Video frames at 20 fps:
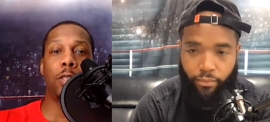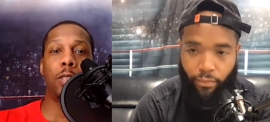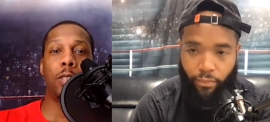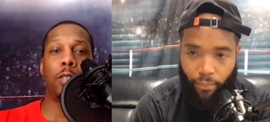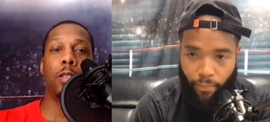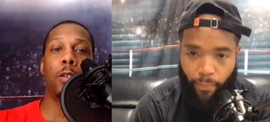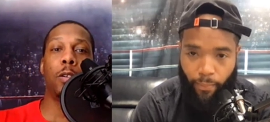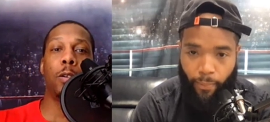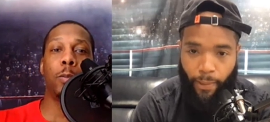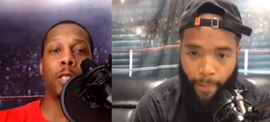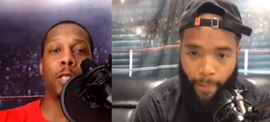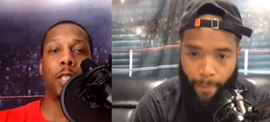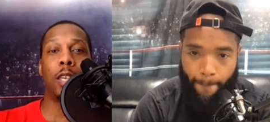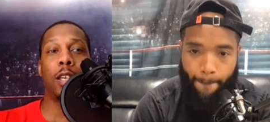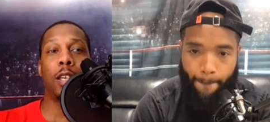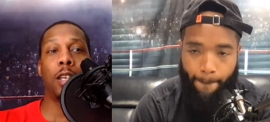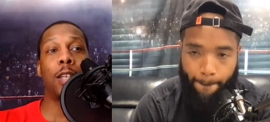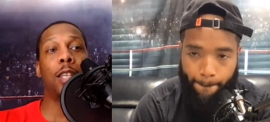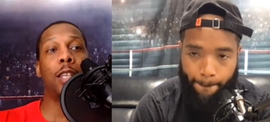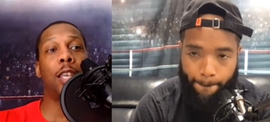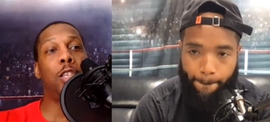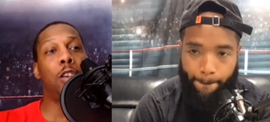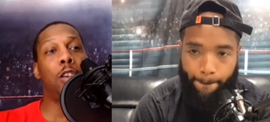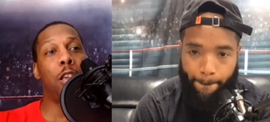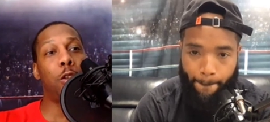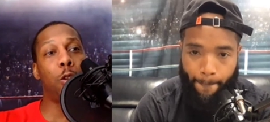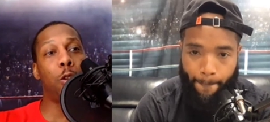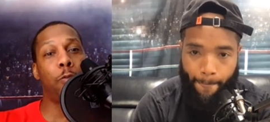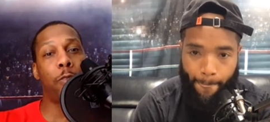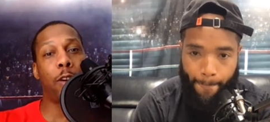Speaker 1: know what I'm saying? Cause I think he's trying to
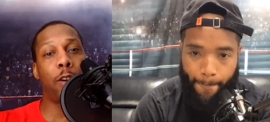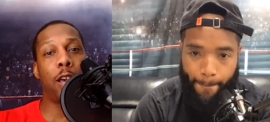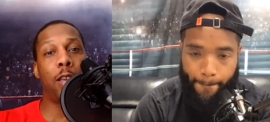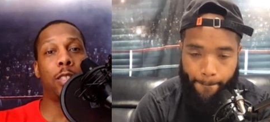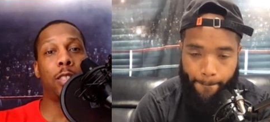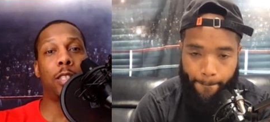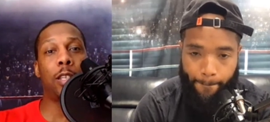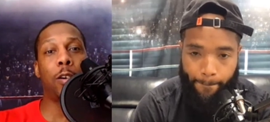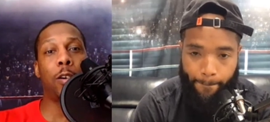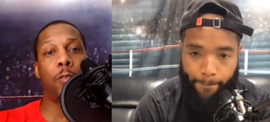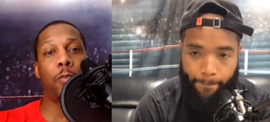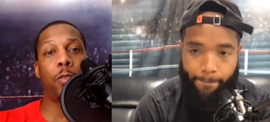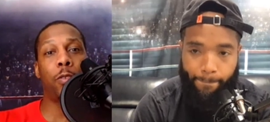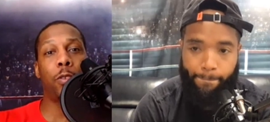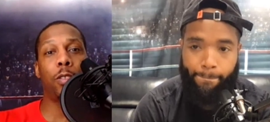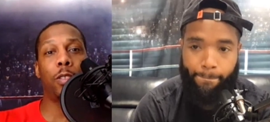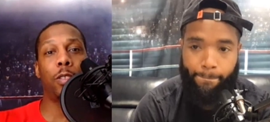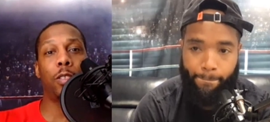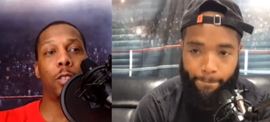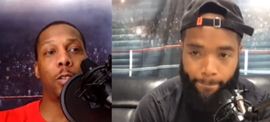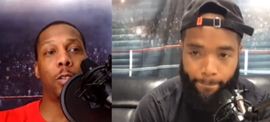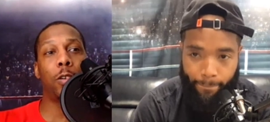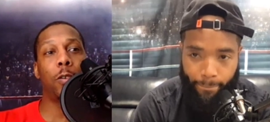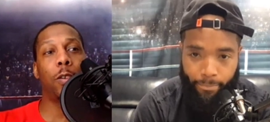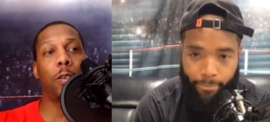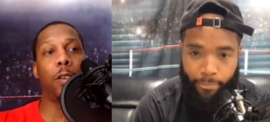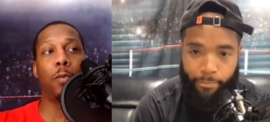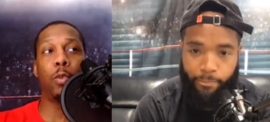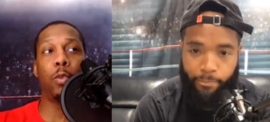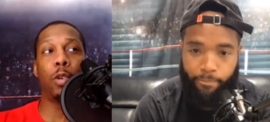unify himself. So
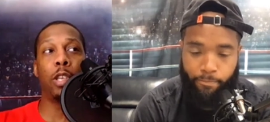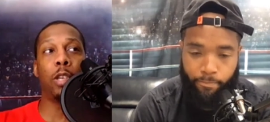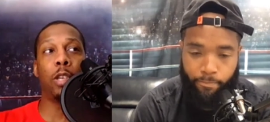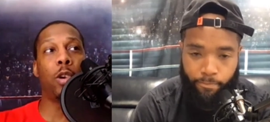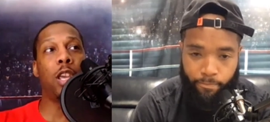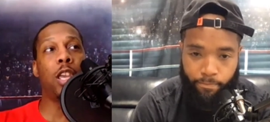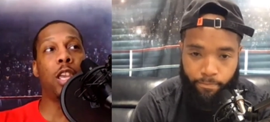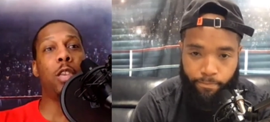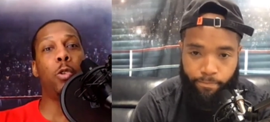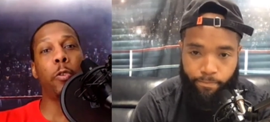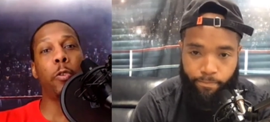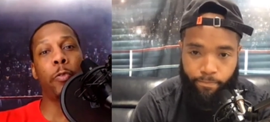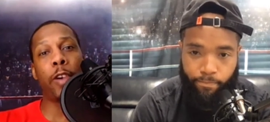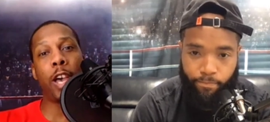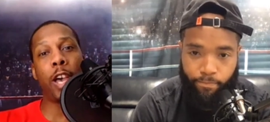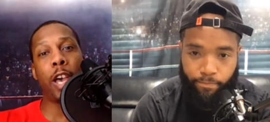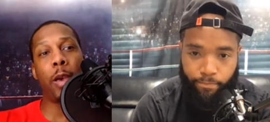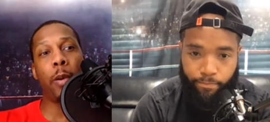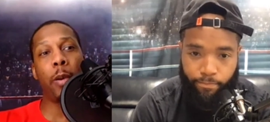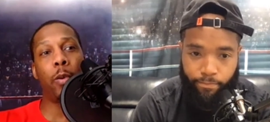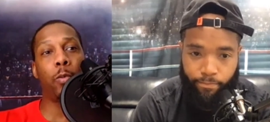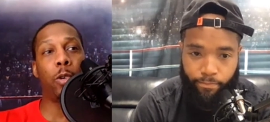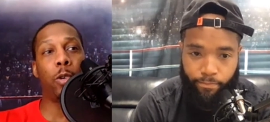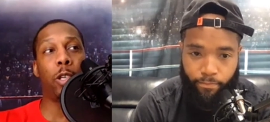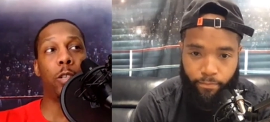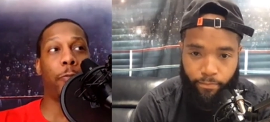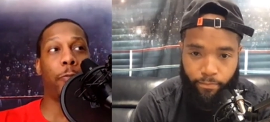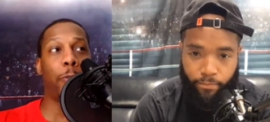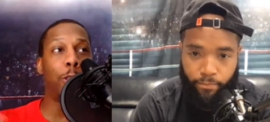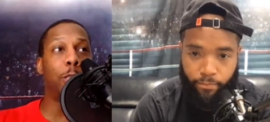when he unify, will
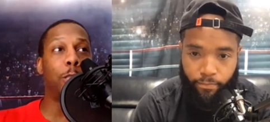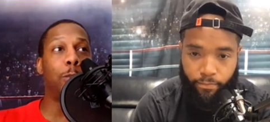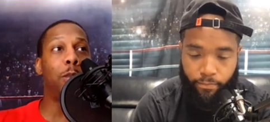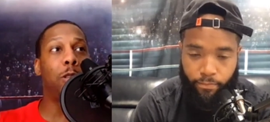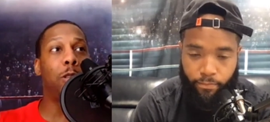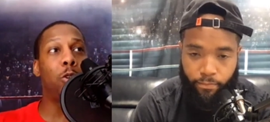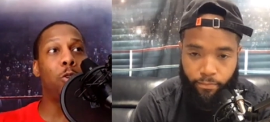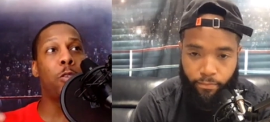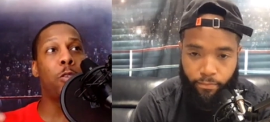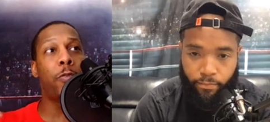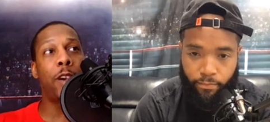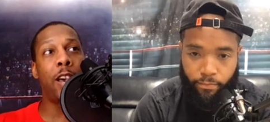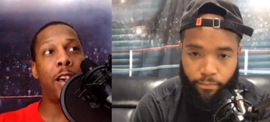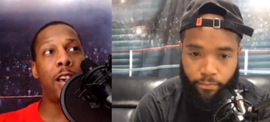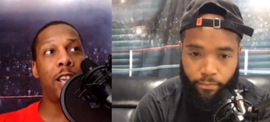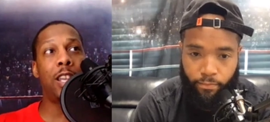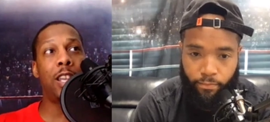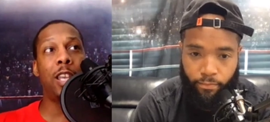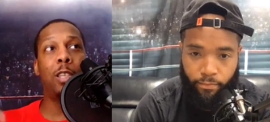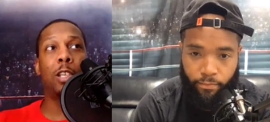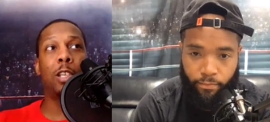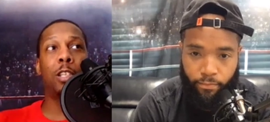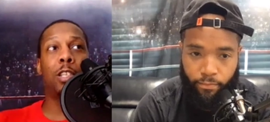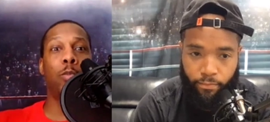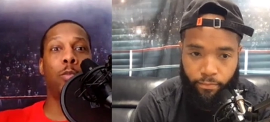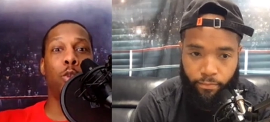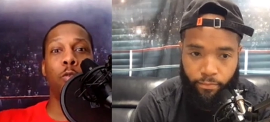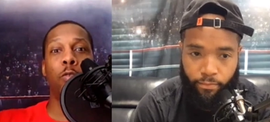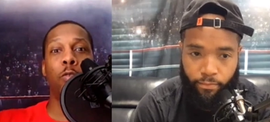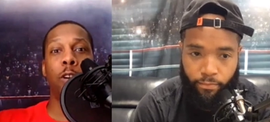Fulton be unifying and then looking to
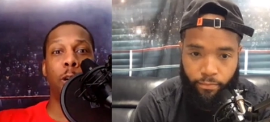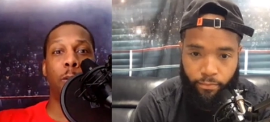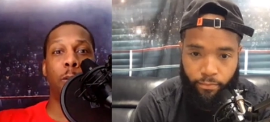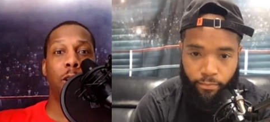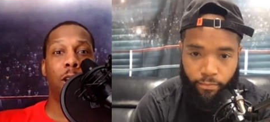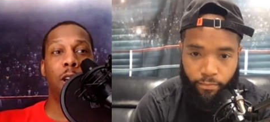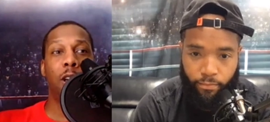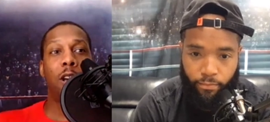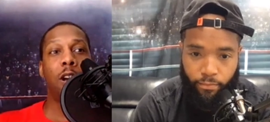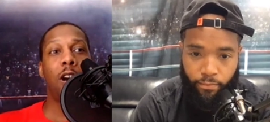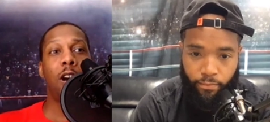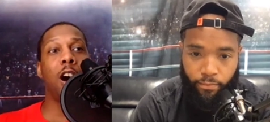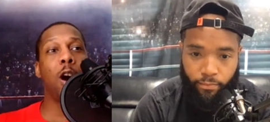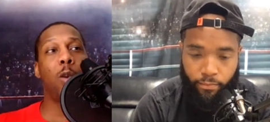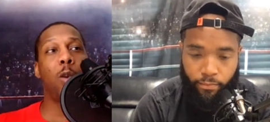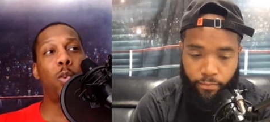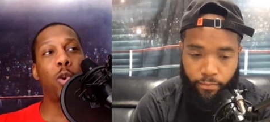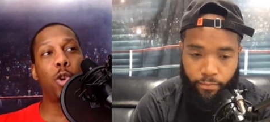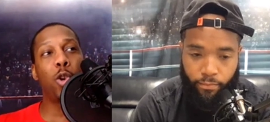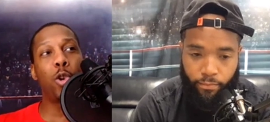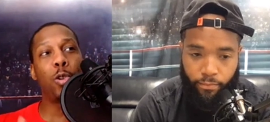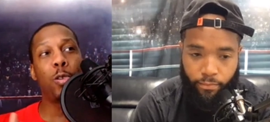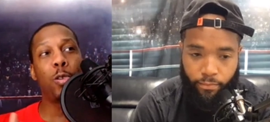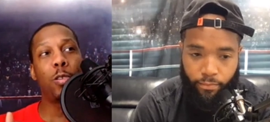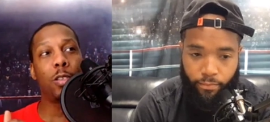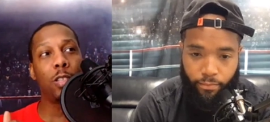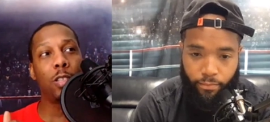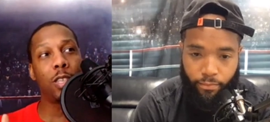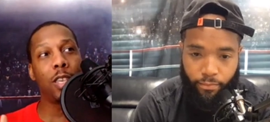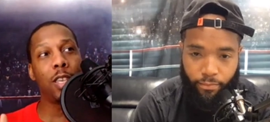move up? Or will
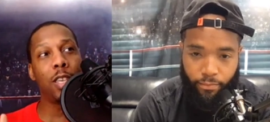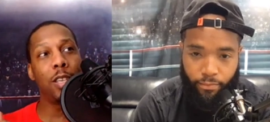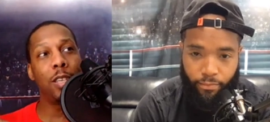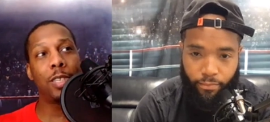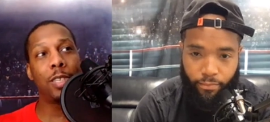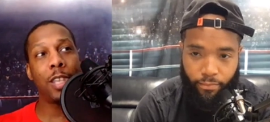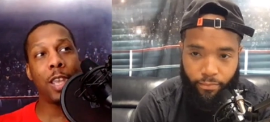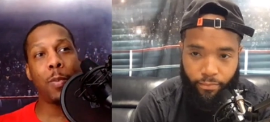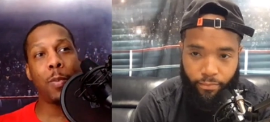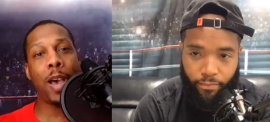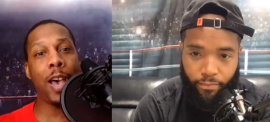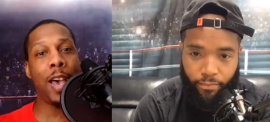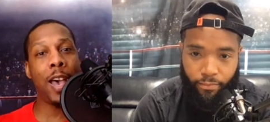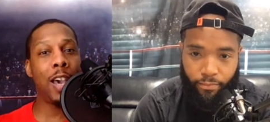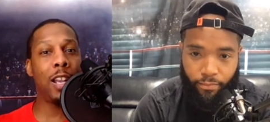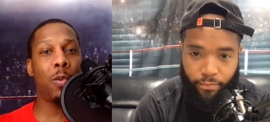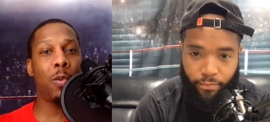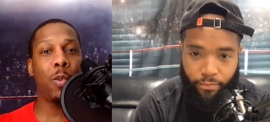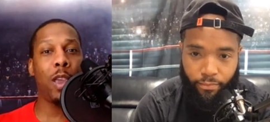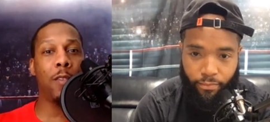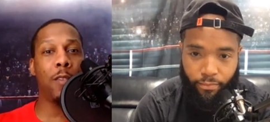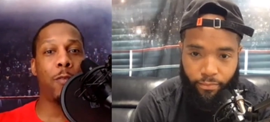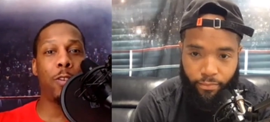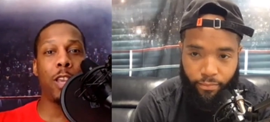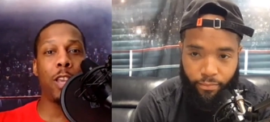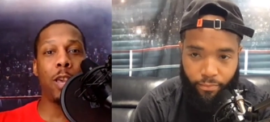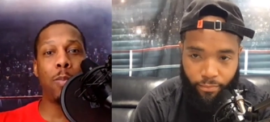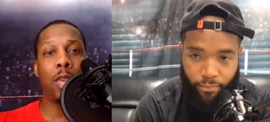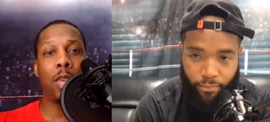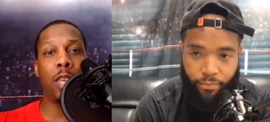he stay behind and wait for that
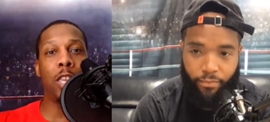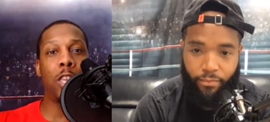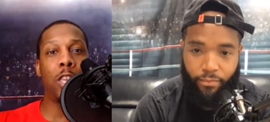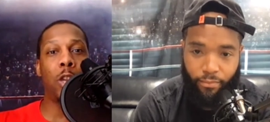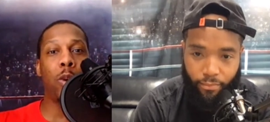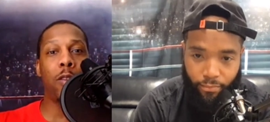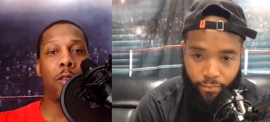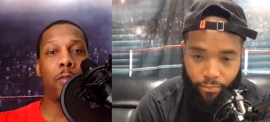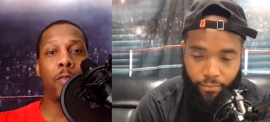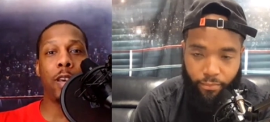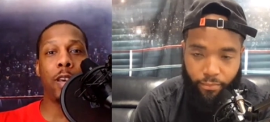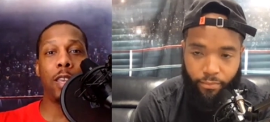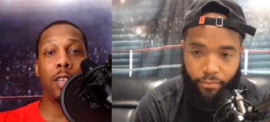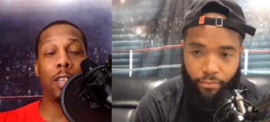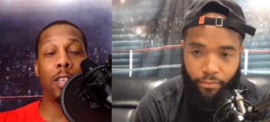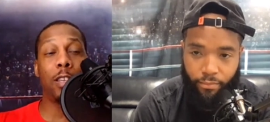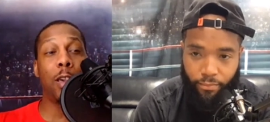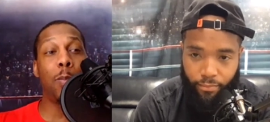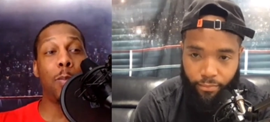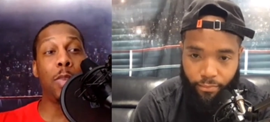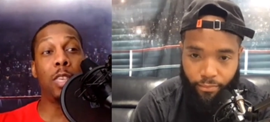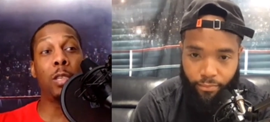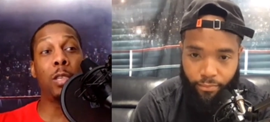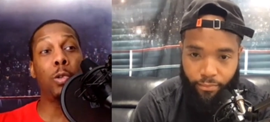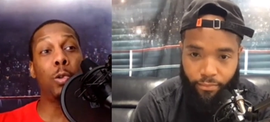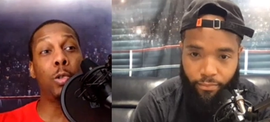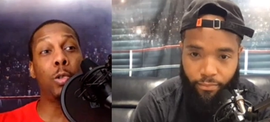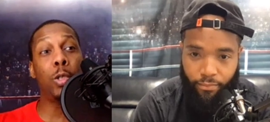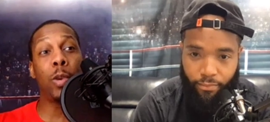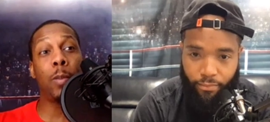big Inoue fight? Because they'll be
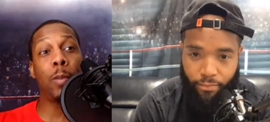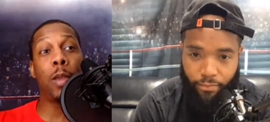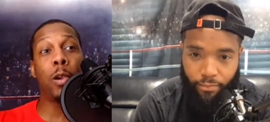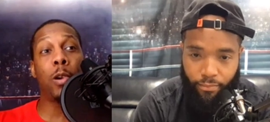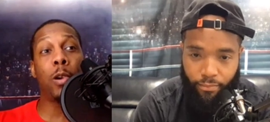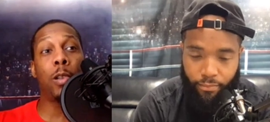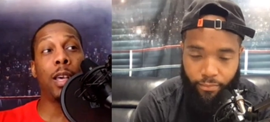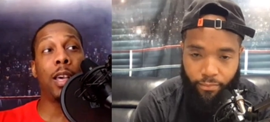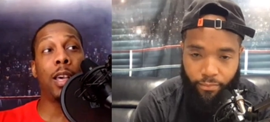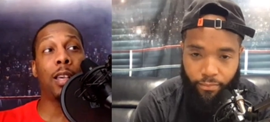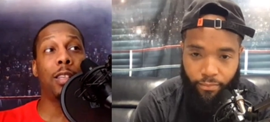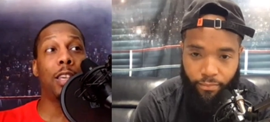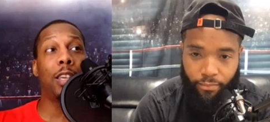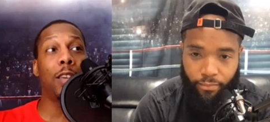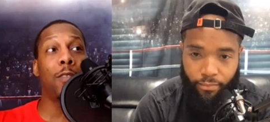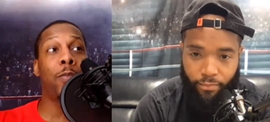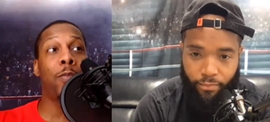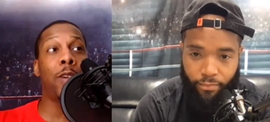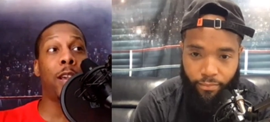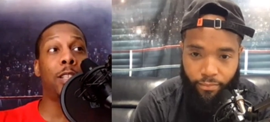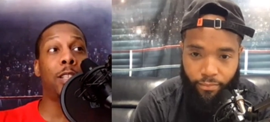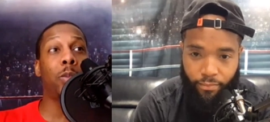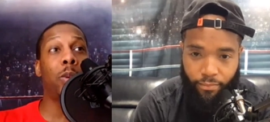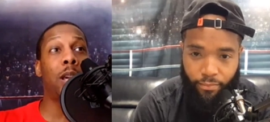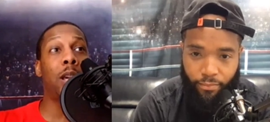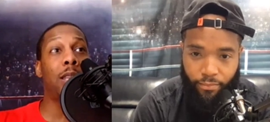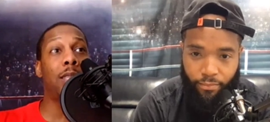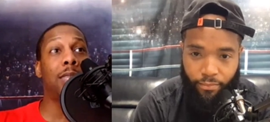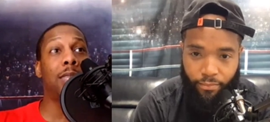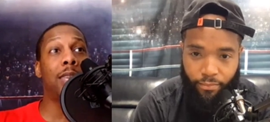huge, man. I'm not going to lie. They can fight somewhere in the
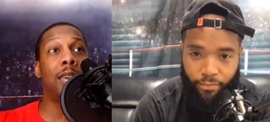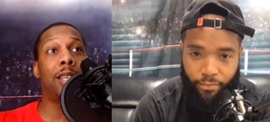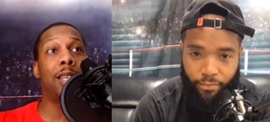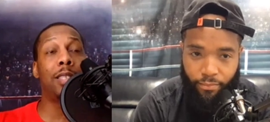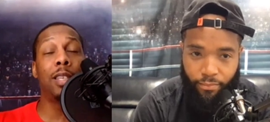States